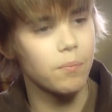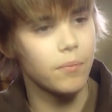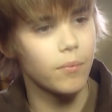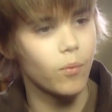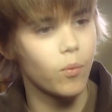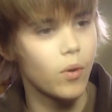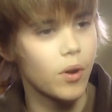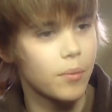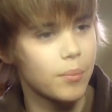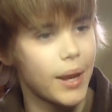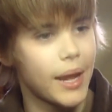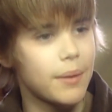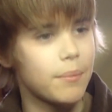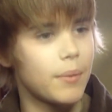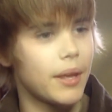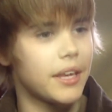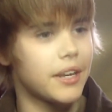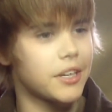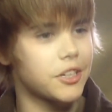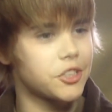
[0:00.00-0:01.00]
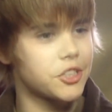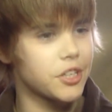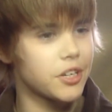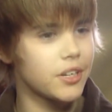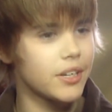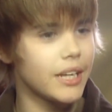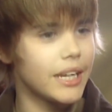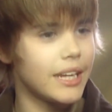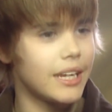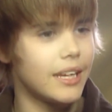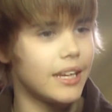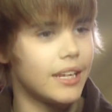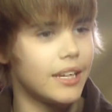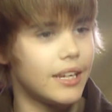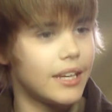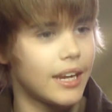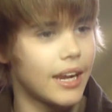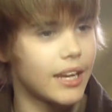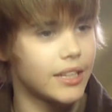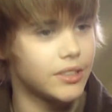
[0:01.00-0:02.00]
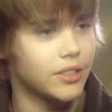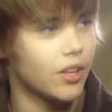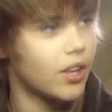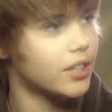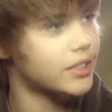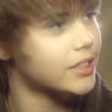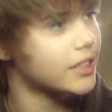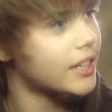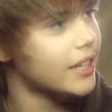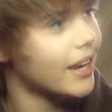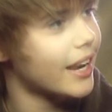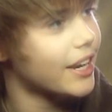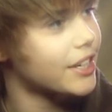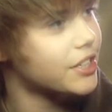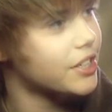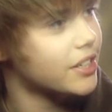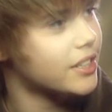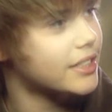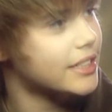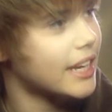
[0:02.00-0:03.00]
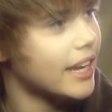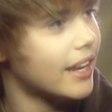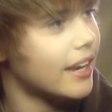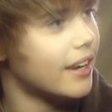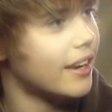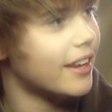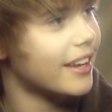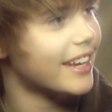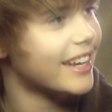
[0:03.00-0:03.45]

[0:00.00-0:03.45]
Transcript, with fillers: Well, my manager, he has lots of connections, and